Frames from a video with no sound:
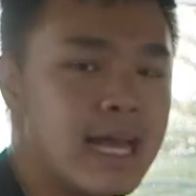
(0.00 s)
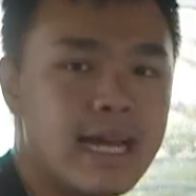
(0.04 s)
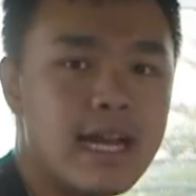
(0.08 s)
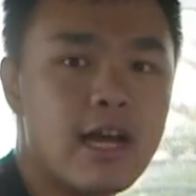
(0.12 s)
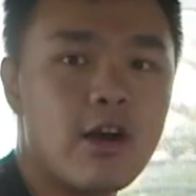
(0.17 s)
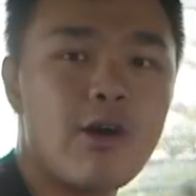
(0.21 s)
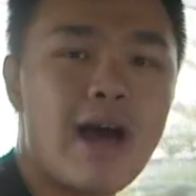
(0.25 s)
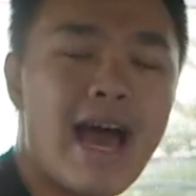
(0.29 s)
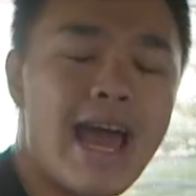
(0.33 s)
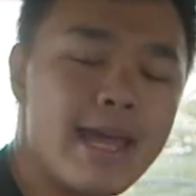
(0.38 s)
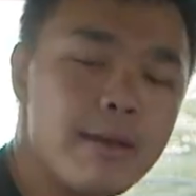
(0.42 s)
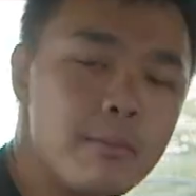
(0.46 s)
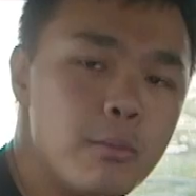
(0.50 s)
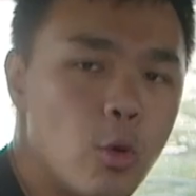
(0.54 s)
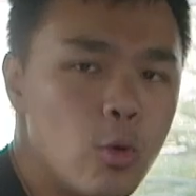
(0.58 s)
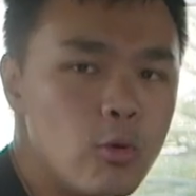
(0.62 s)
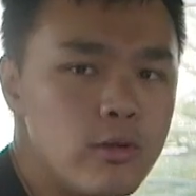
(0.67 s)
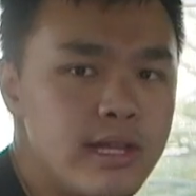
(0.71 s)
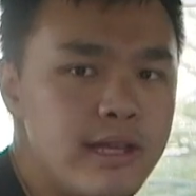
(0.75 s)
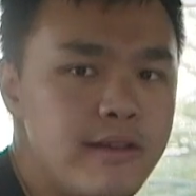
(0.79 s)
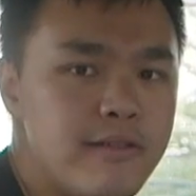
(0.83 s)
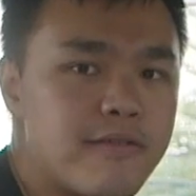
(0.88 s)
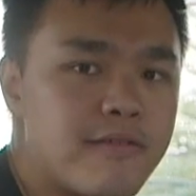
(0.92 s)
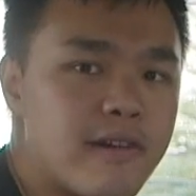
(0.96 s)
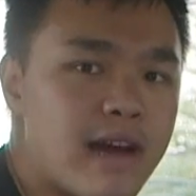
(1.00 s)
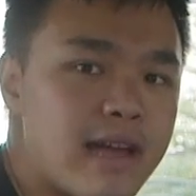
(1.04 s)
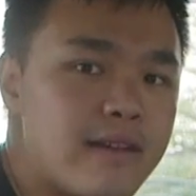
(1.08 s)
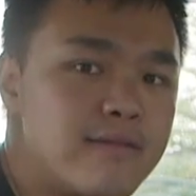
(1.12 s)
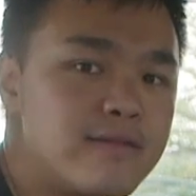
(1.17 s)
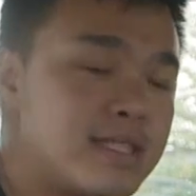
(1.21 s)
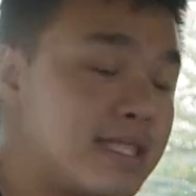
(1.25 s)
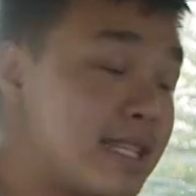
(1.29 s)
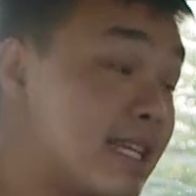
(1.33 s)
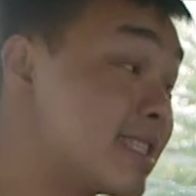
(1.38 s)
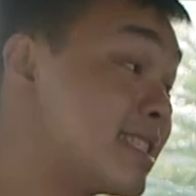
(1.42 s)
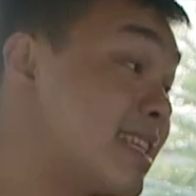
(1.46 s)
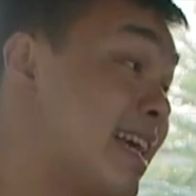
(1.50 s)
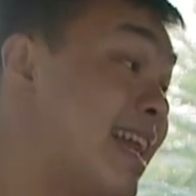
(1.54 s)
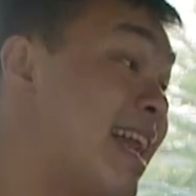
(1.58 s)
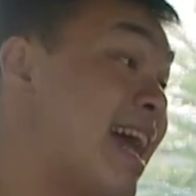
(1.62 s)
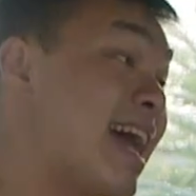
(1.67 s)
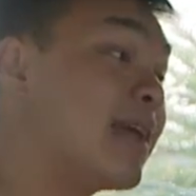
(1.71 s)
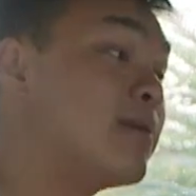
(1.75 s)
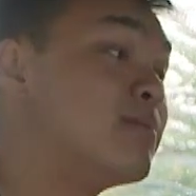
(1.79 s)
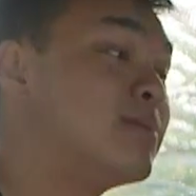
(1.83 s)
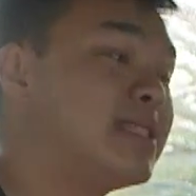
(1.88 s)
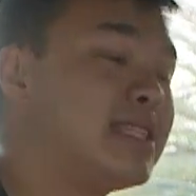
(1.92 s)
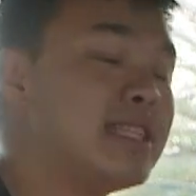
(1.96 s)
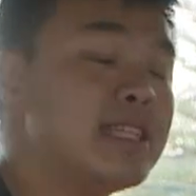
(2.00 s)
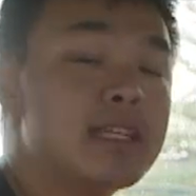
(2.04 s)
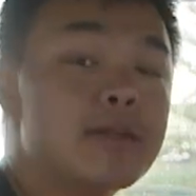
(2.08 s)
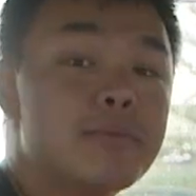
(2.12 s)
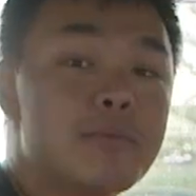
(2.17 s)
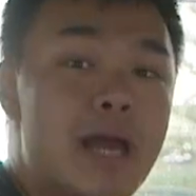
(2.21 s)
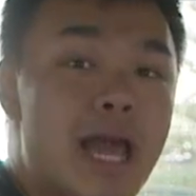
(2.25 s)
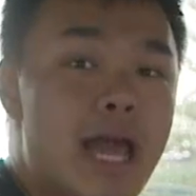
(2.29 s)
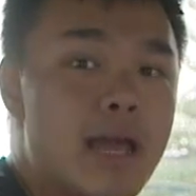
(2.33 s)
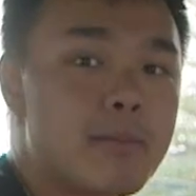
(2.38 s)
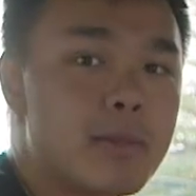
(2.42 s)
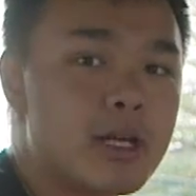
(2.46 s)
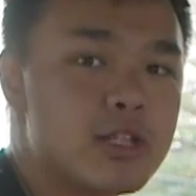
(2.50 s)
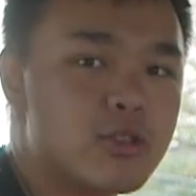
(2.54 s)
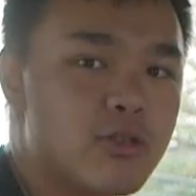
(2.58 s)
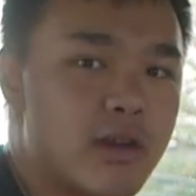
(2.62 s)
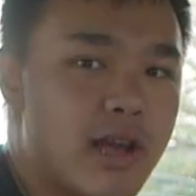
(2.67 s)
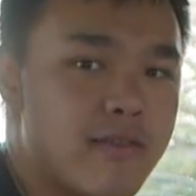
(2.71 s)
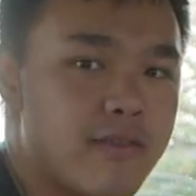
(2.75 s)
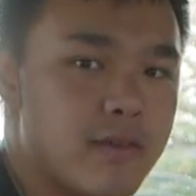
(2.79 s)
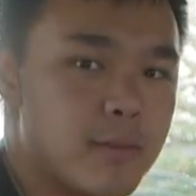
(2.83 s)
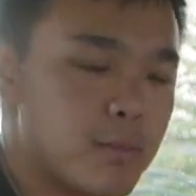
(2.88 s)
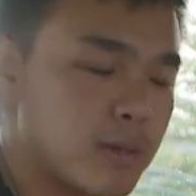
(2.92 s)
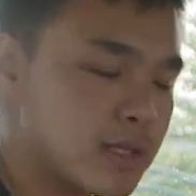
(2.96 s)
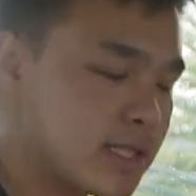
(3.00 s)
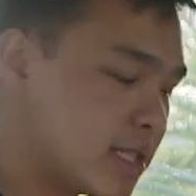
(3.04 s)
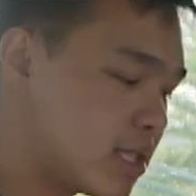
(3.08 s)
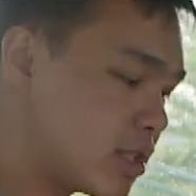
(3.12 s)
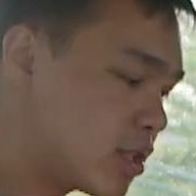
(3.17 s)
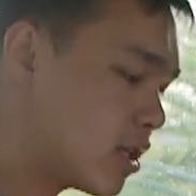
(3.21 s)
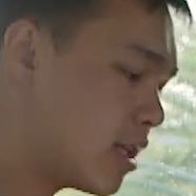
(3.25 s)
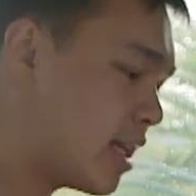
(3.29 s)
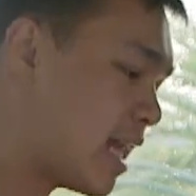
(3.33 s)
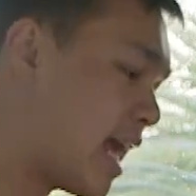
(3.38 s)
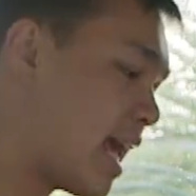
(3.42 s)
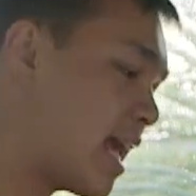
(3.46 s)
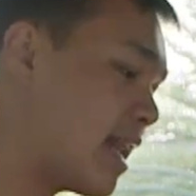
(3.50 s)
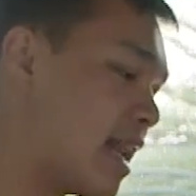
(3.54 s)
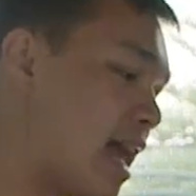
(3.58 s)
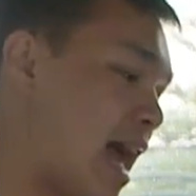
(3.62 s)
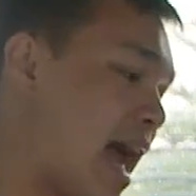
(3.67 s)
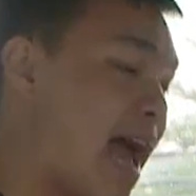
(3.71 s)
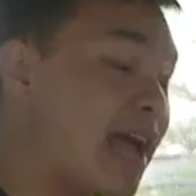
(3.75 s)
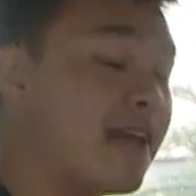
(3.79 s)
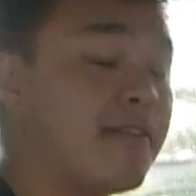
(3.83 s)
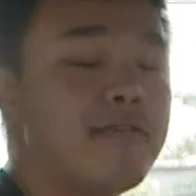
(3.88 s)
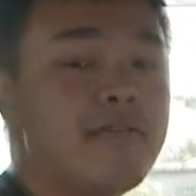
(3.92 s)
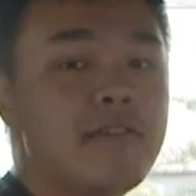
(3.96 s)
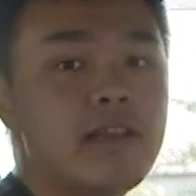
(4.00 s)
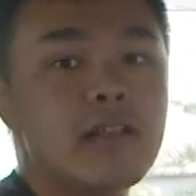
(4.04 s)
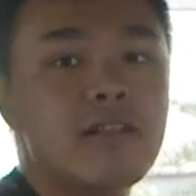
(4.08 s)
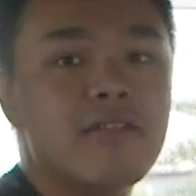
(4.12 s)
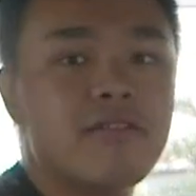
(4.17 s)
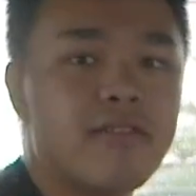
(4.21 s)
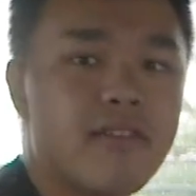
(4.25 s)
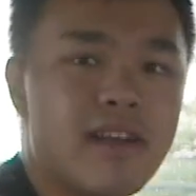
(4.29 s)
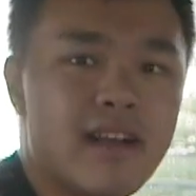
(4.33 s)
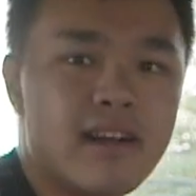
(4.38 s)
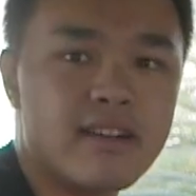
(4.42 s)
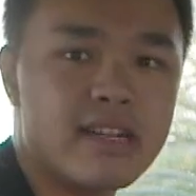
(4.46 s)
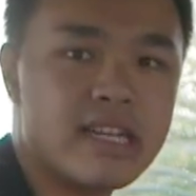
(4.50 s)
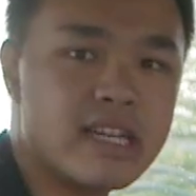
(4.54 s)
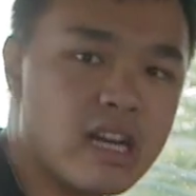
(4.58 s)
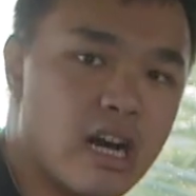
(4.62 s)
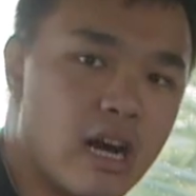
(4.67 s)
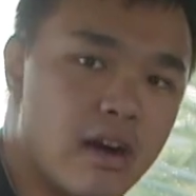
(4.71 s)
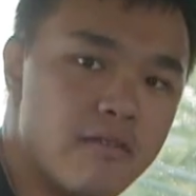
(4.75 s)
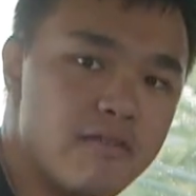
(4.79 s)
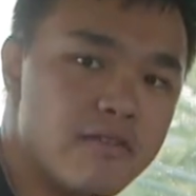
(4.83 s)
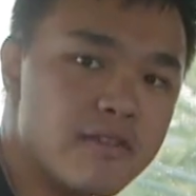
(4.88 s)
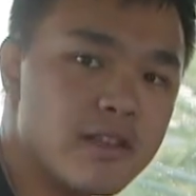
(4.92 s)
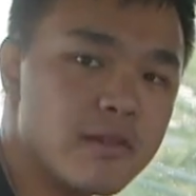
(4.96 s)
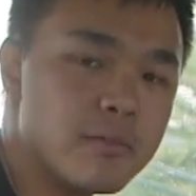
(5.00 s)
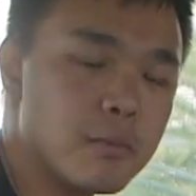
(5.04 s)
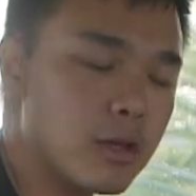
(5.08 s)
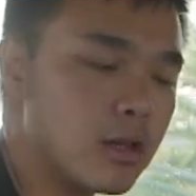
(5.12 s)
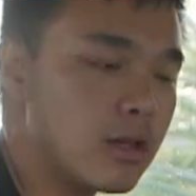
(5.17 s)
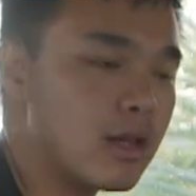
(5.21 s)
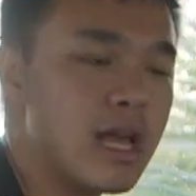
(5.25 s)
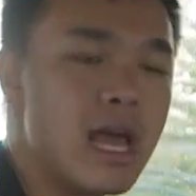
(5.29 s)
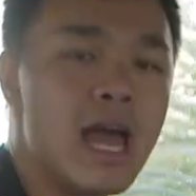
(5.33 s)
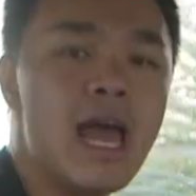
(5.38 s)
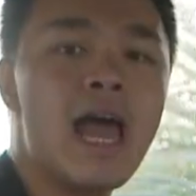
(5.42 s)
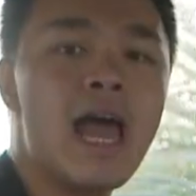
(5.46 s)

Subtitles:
Now, I am only 5'6", and I am seated behind my driving position, and I feel very comfortable.